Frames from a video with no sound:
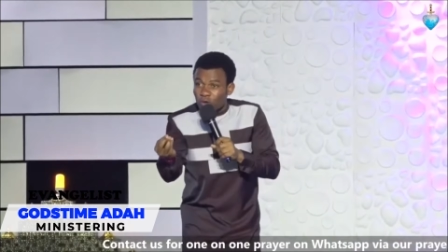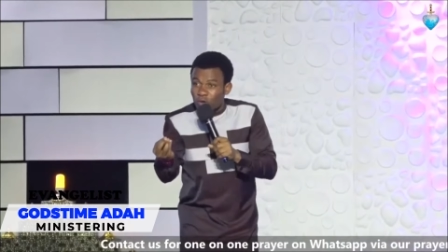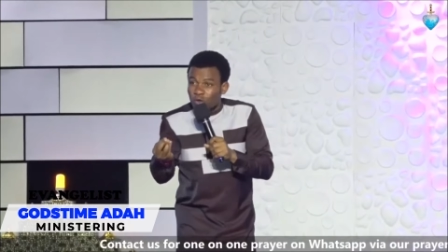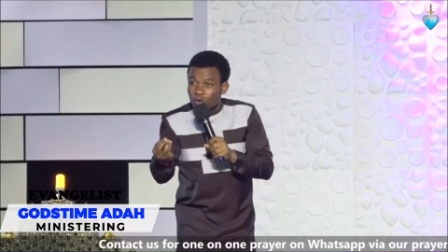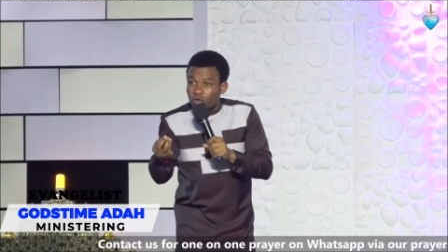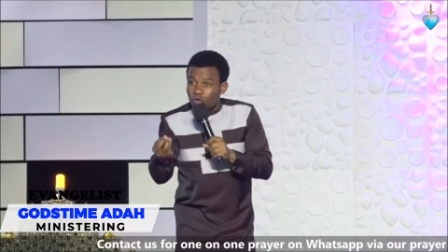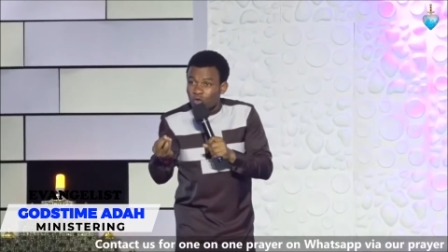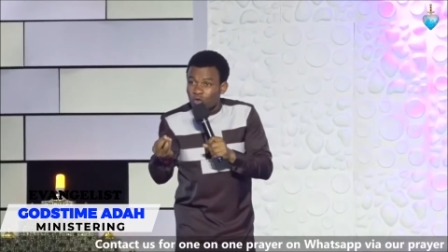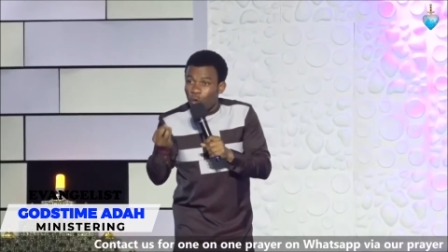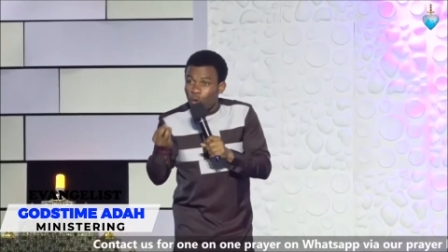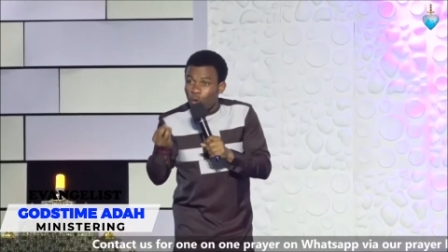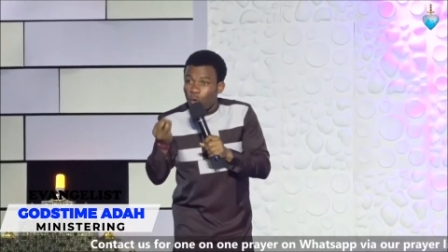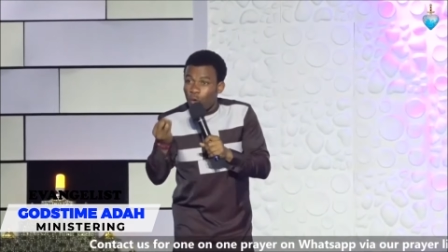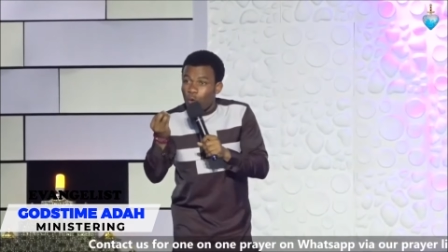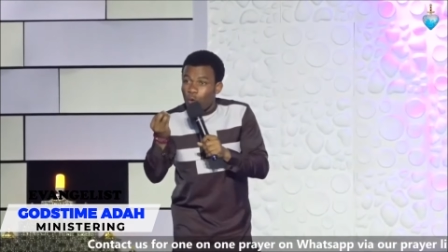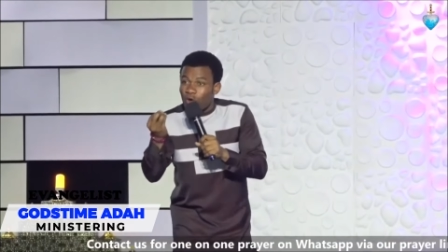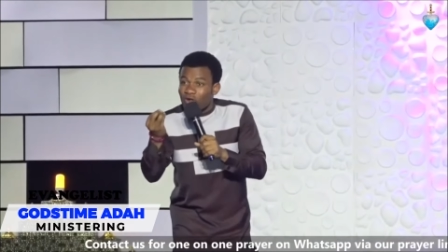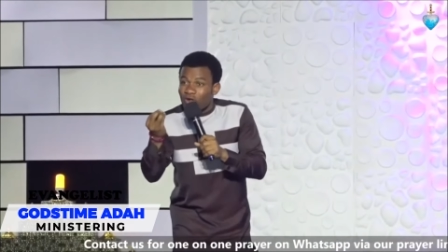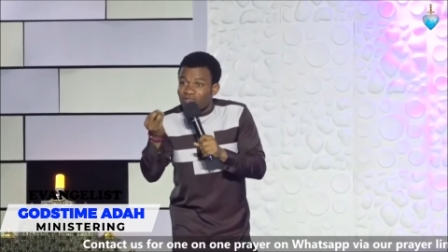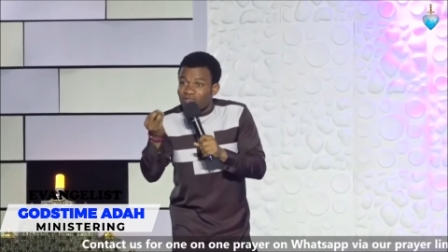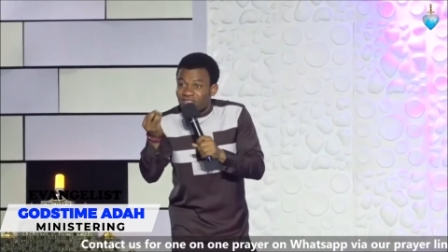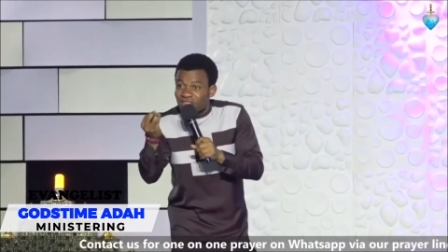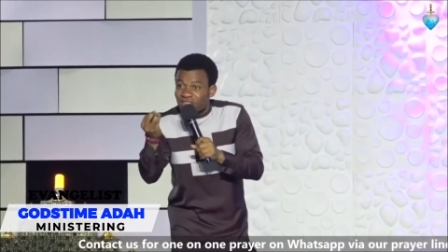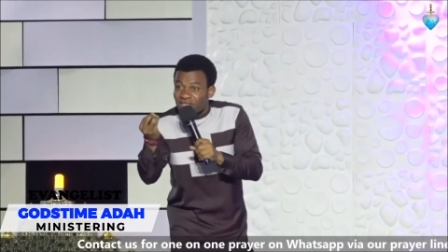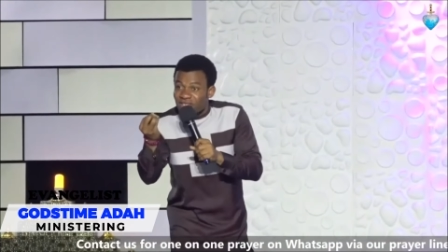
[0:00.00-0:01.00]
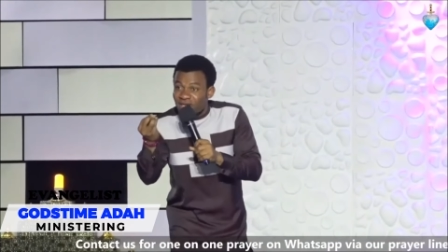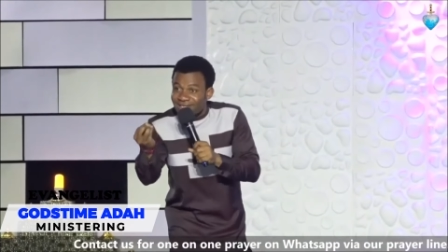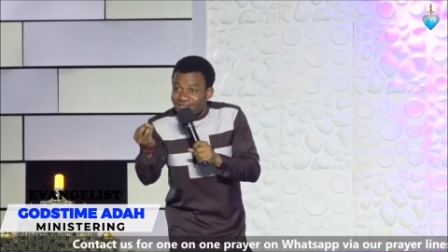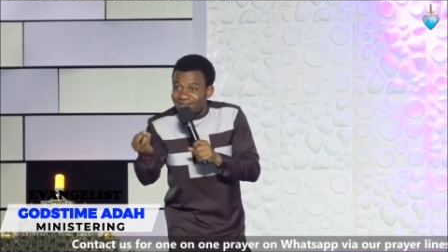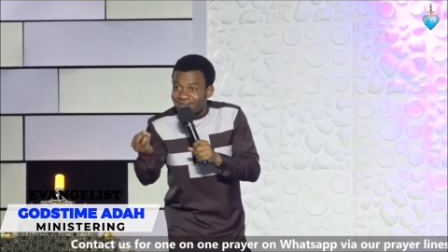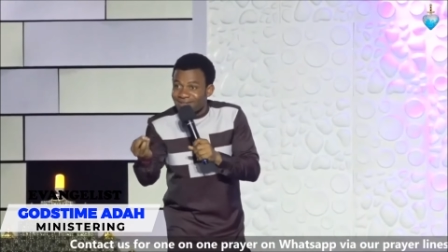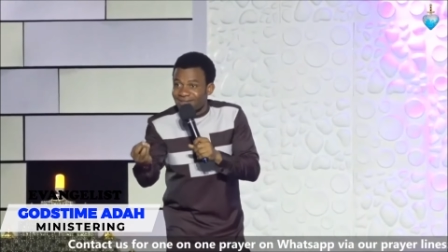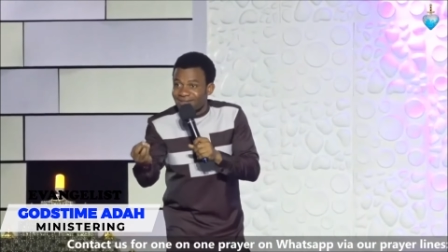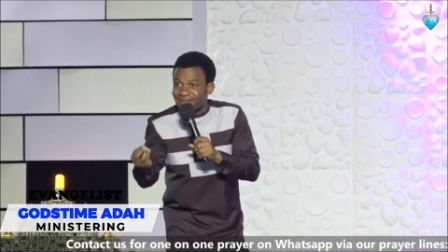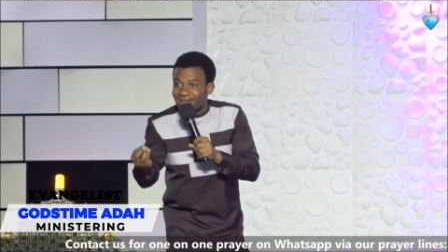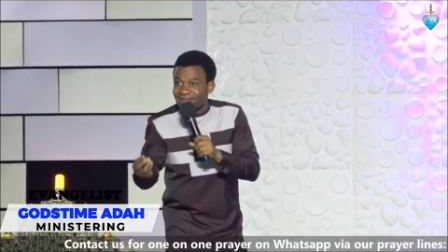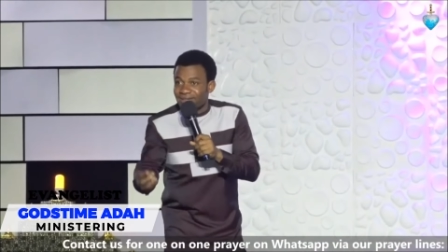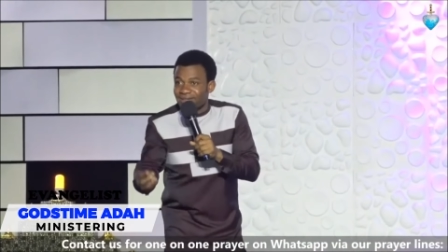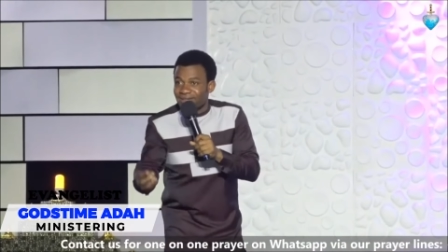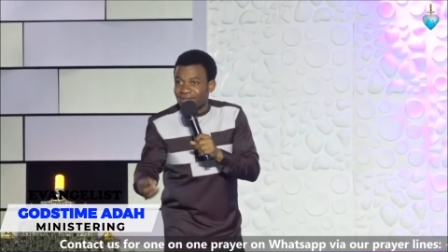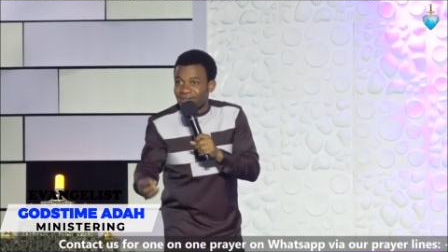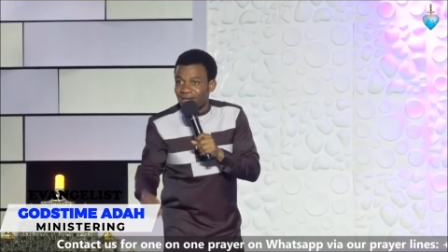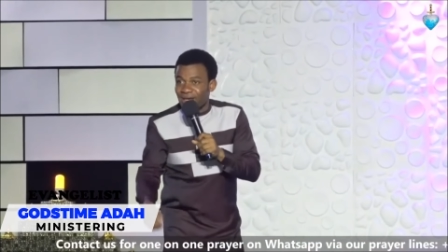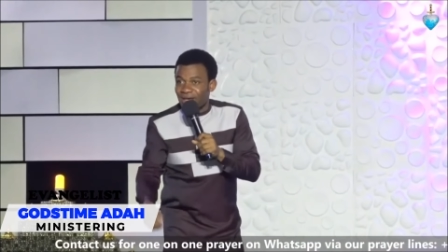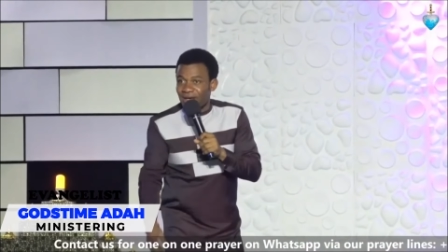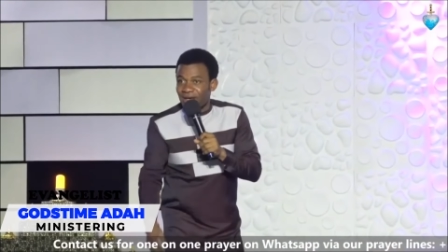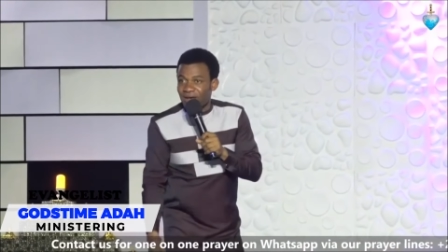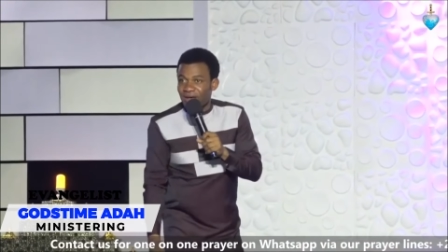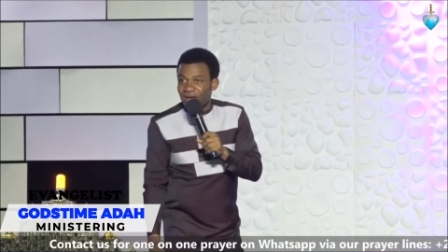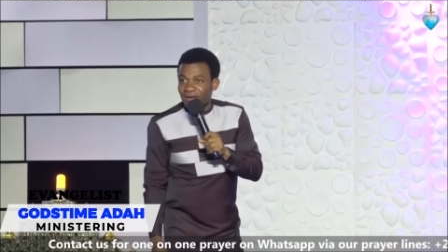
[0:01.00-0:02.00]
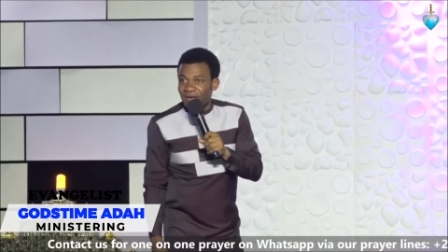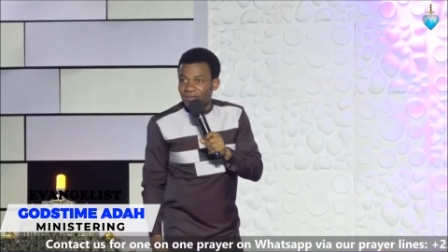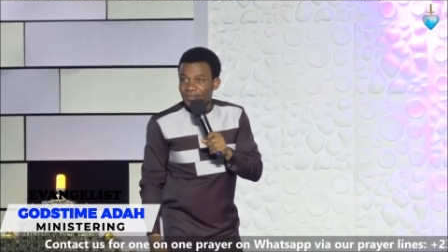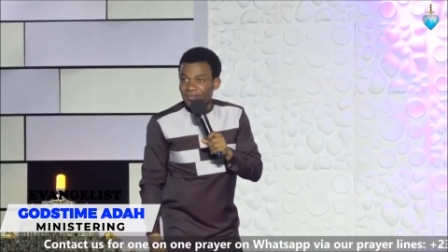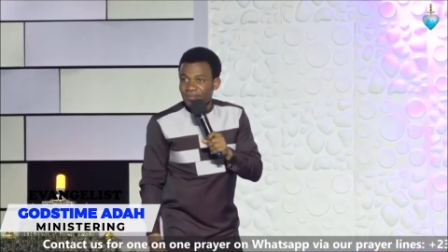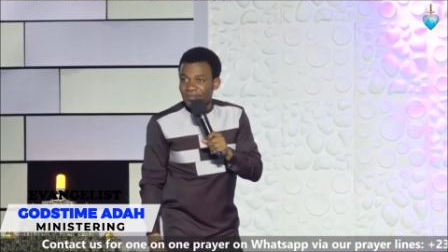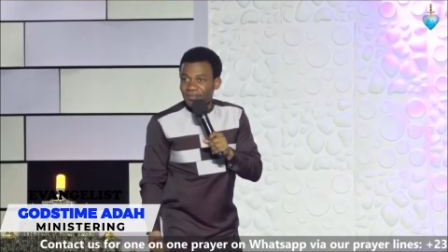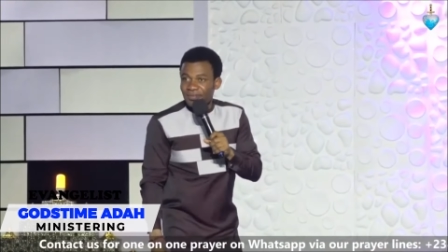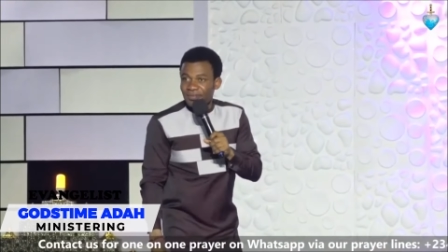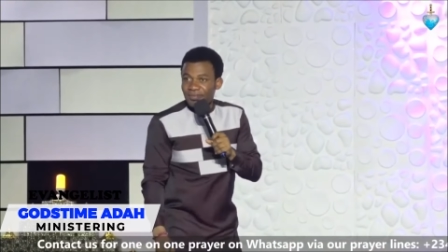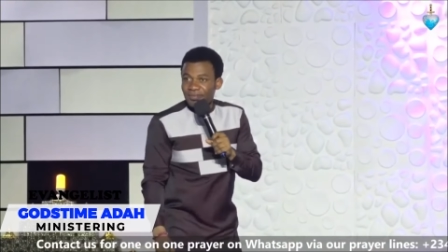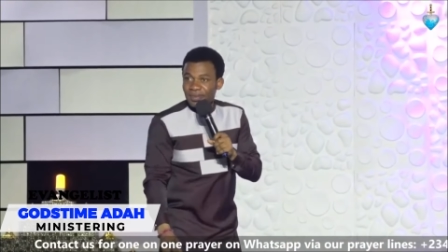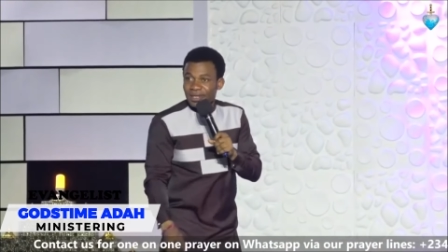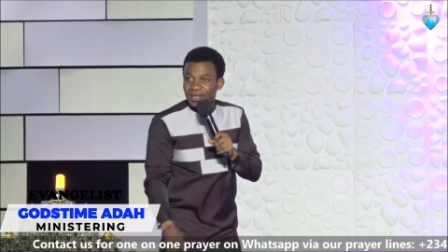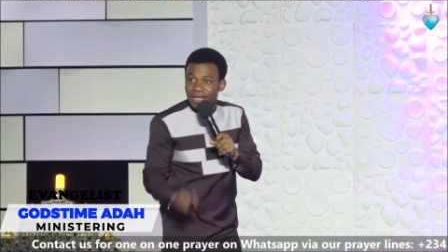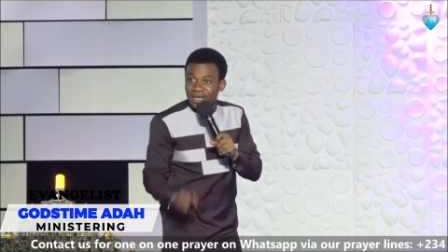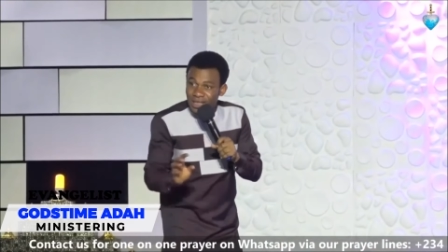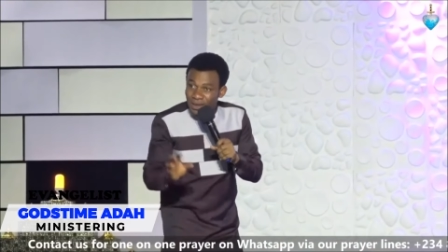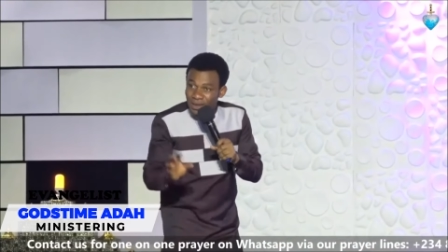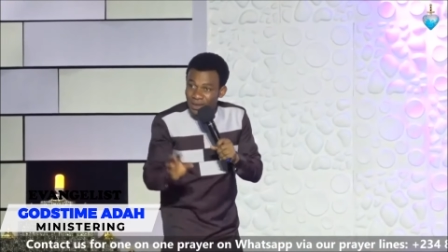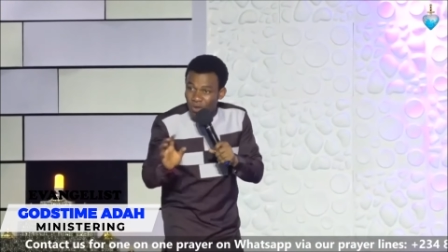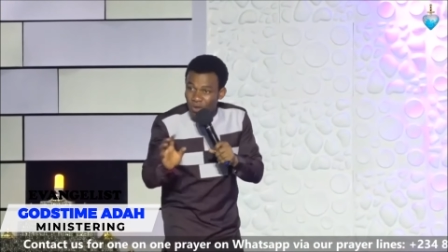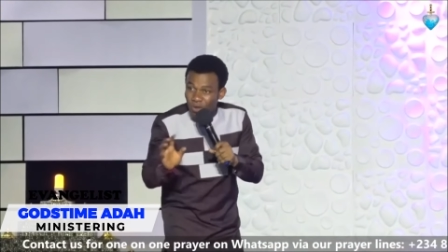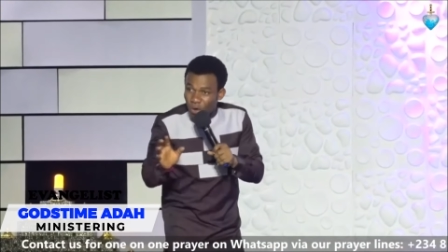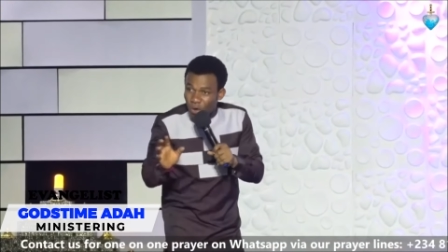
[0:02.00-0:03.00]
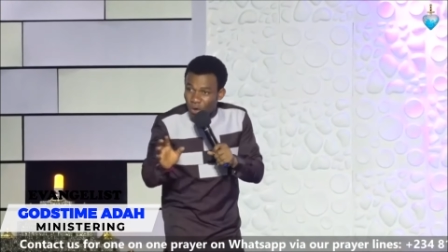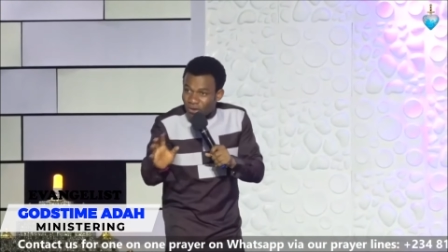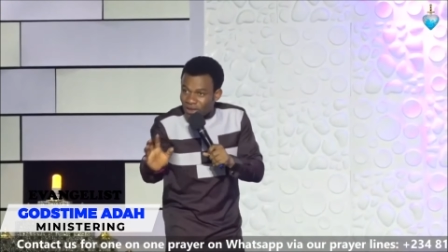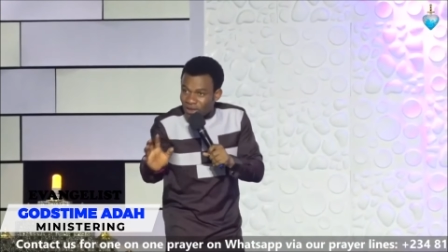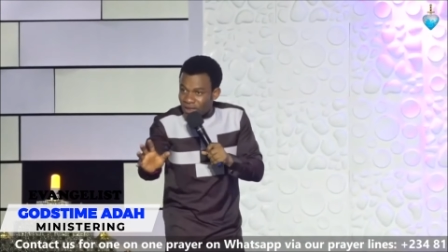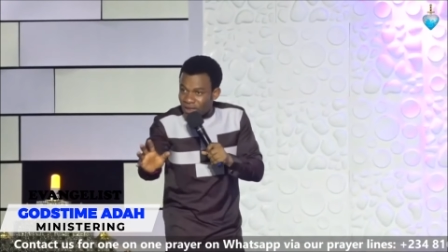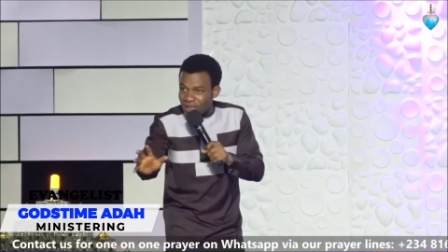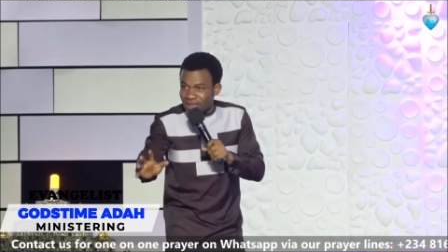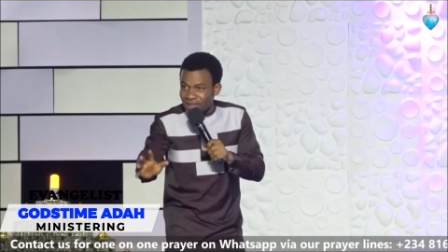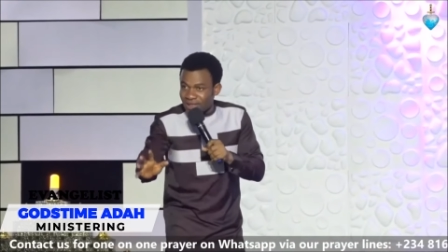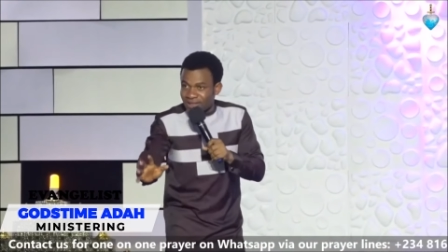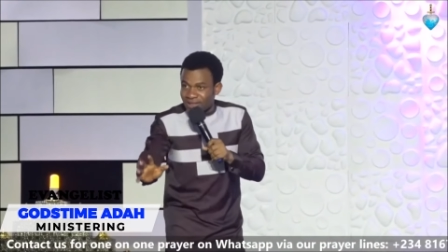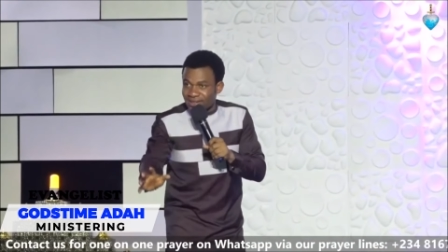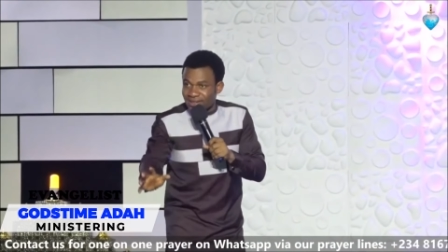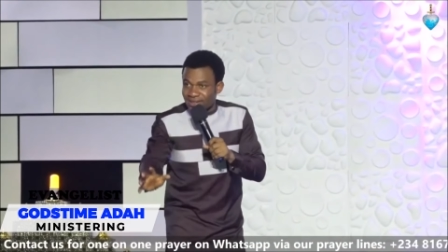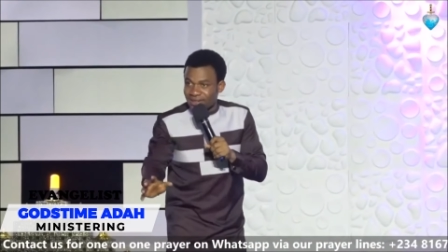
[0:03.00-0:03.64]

towards things. Inordinate